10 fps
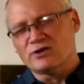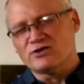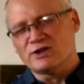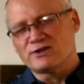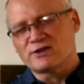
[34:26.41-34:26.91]

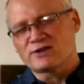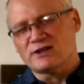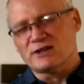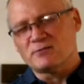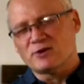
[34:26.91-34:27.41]
In Jesus'
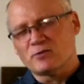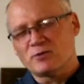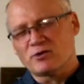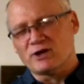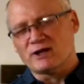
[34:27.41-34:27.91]
name
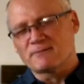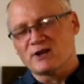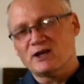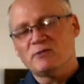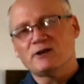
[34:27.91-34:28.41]
we pray.
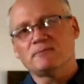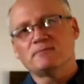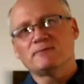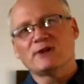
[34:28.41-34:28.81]
Amen.